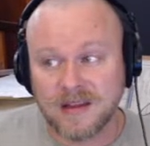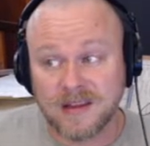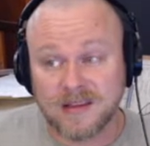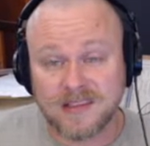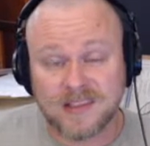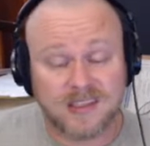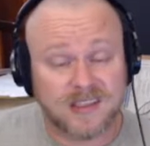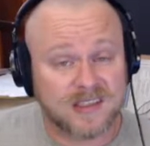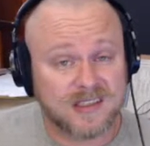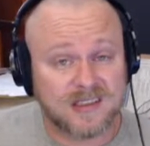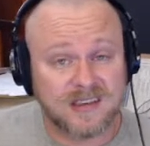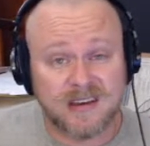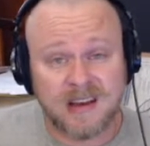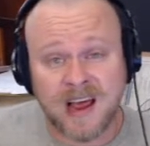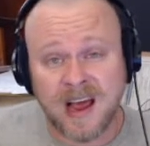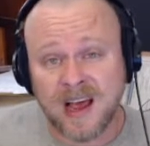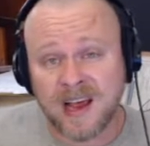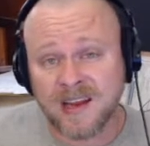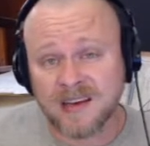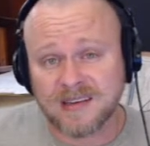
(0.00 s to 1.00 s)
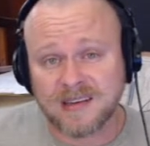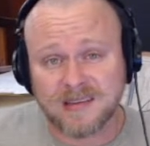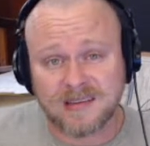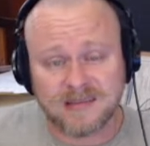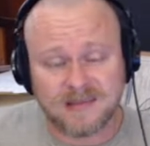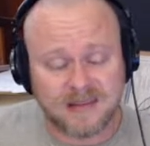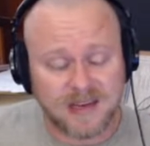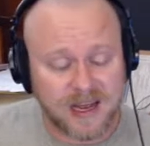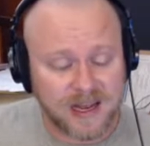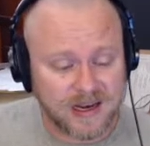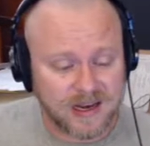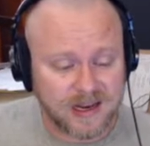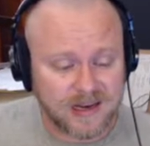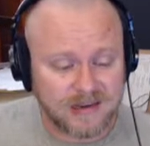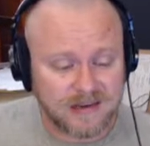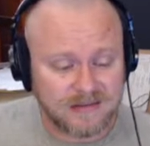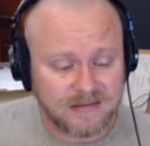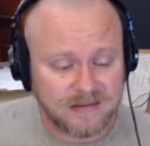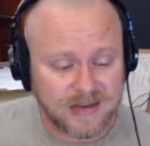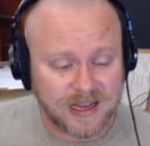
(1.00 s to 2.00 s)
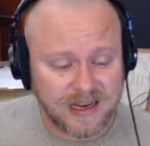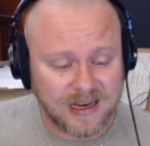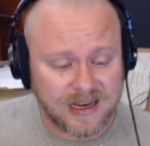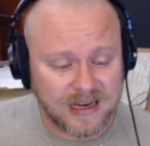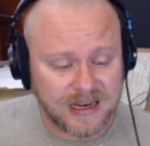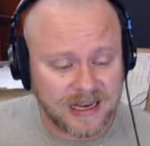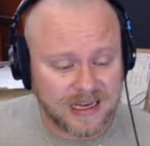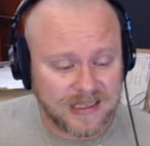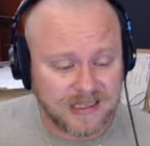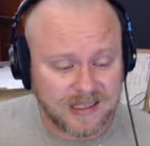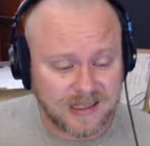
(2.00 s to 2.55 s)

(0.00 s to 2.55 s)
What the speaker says: just not a nice